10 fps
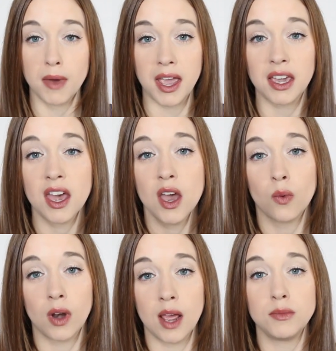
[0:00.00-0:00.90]
mic
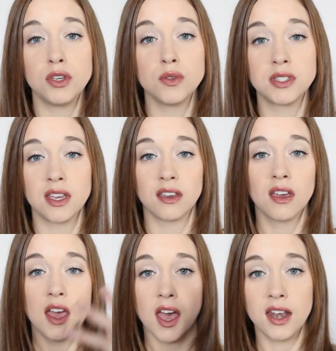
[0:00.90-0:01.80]
when I'm
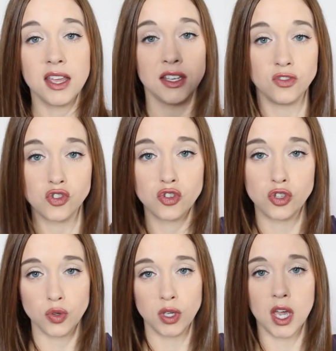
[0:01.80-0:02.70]
using an
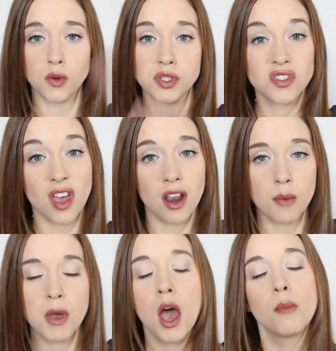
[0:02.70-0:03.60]
in-studio
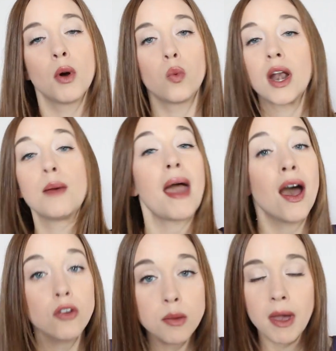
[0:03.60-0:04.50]
setup, but when I'm
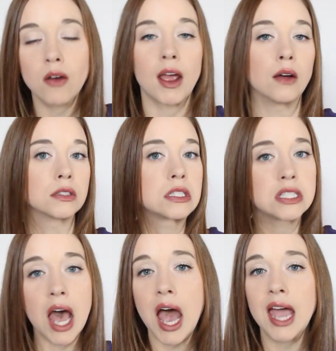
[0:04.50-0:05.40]
out and about
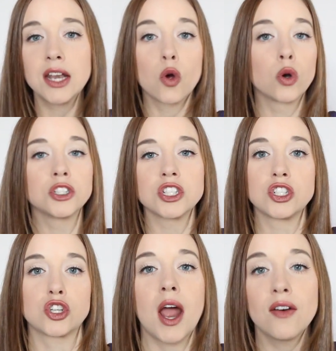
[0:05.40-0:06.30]
outside or
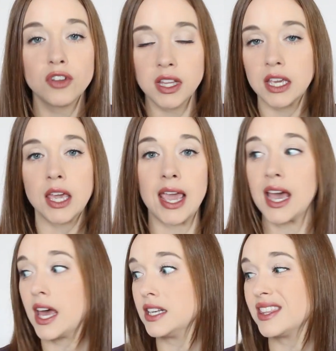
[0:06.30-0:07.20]
just traveling
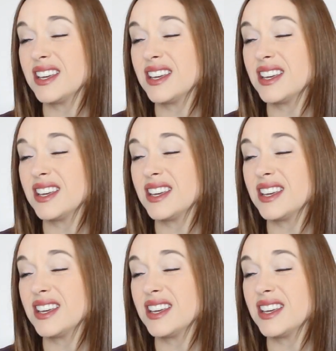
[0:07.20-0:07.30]
and